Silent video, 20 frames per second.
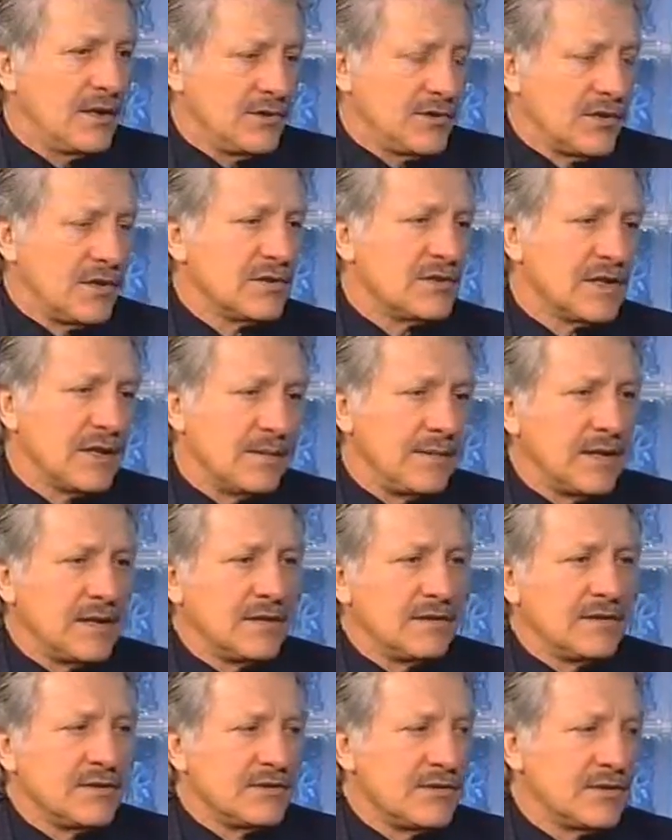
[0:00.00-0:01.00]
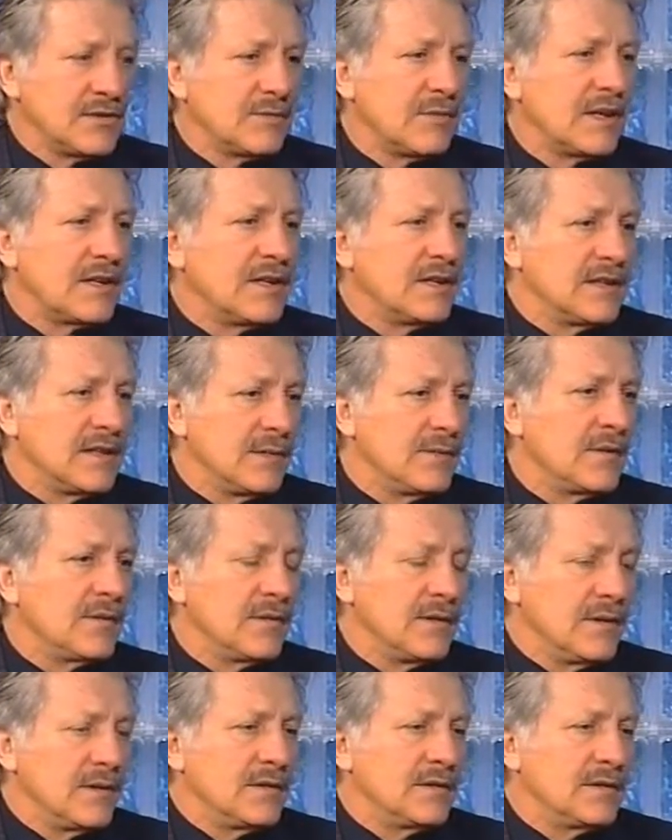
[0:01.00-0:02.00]
a judge can make a decision. My kid came
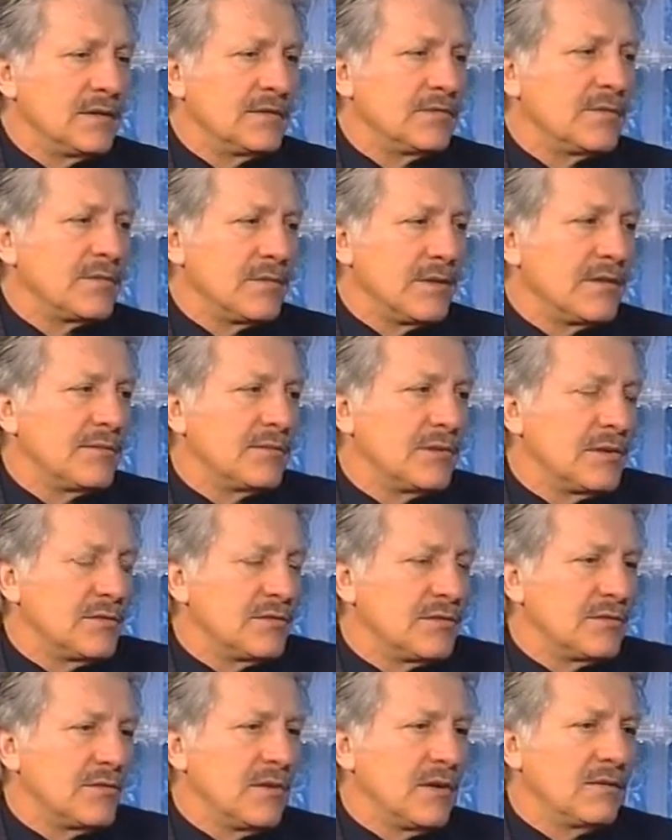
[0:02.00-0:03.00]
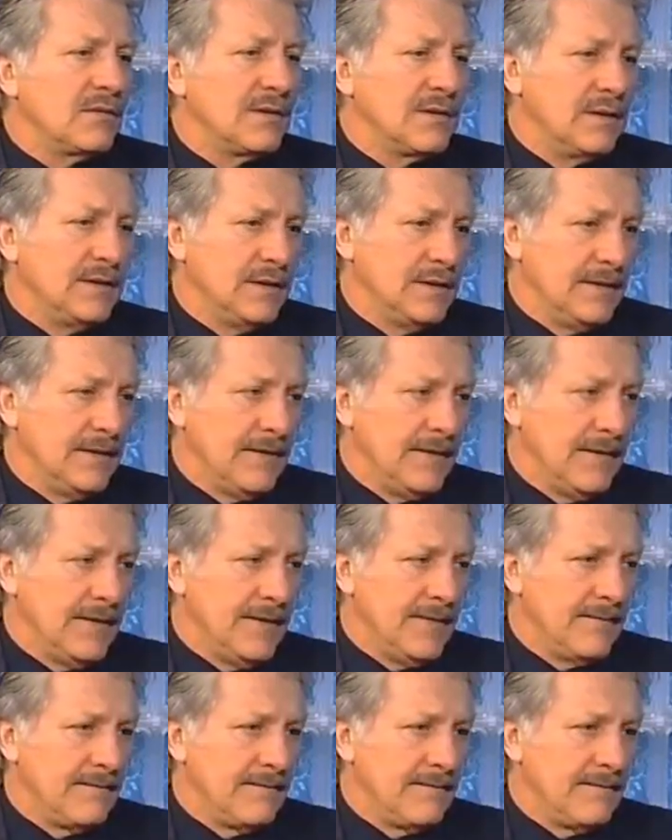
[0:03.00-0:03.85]
uh, lived with me when he was 12. I, I